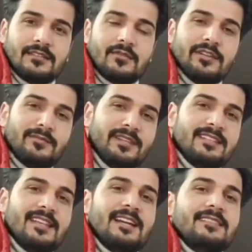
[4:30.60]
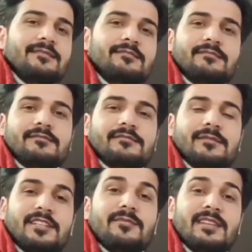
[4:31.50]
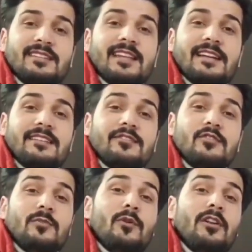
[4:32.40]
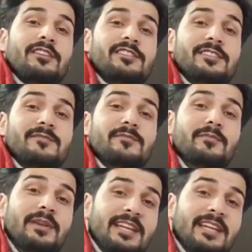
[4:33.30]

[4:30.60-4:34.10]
So it means that topology